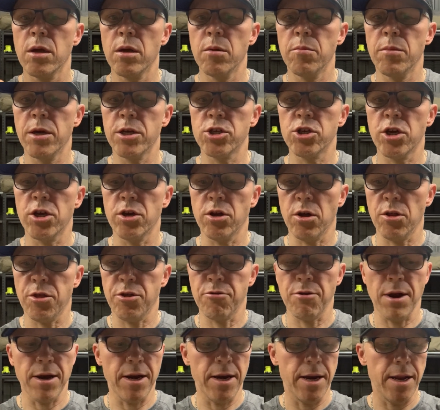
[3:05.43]
Make sure you're not
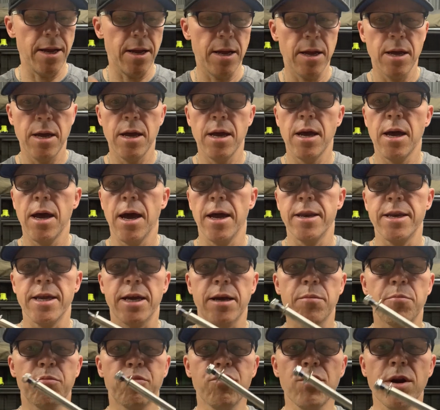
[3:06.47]
threading it, and you
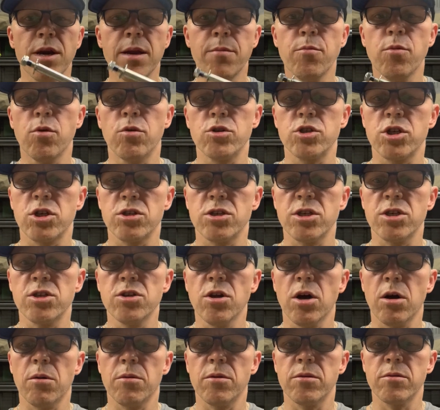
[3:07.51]
can pretty much, because it's
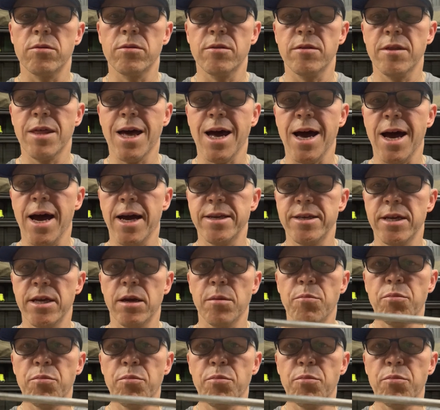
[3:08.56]
not that hard, you can